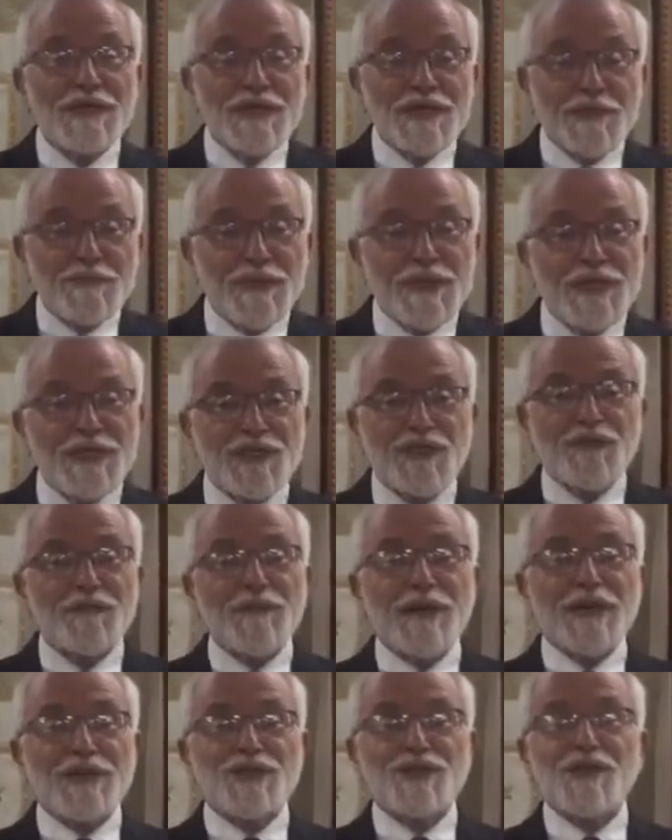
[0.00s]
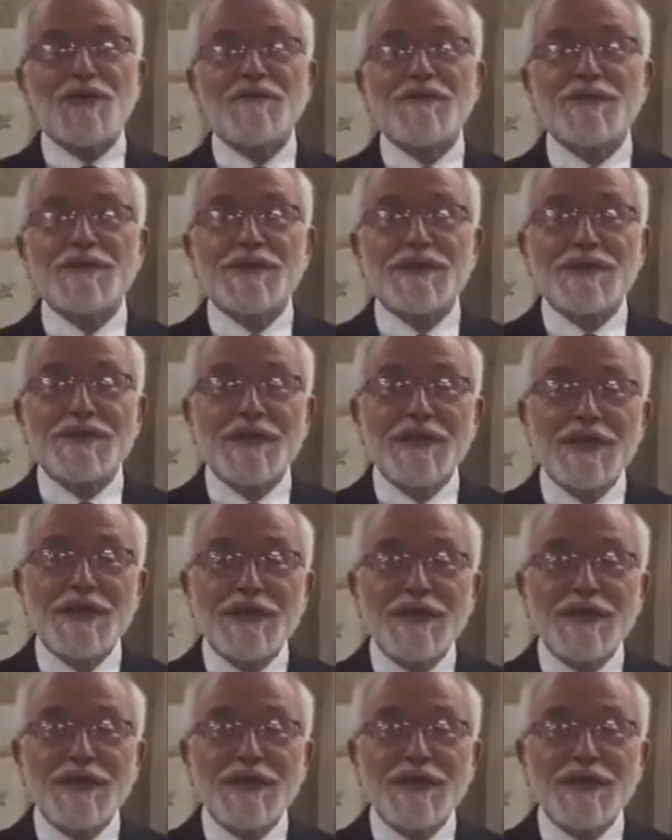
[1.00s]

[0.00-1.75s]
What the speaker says: Dismiss your machshavas.